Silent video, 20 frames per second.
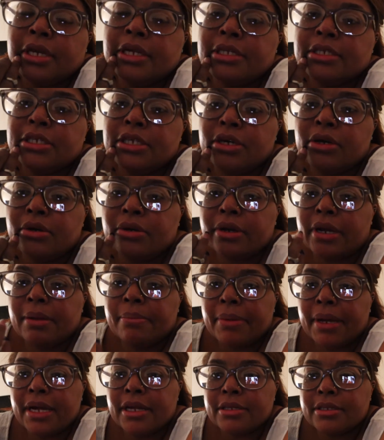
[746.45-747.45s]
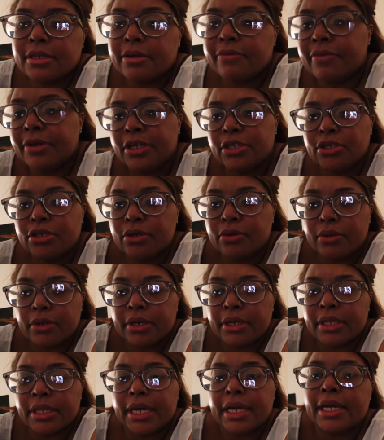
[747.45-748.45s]
deodorant and bio stuff. And I told
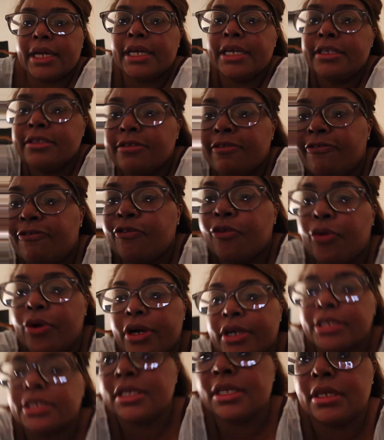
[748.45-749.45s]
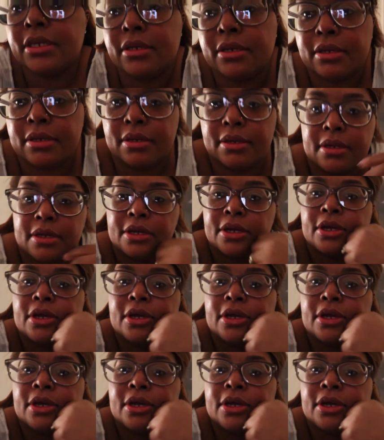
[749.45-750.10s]
her, like, he's 14.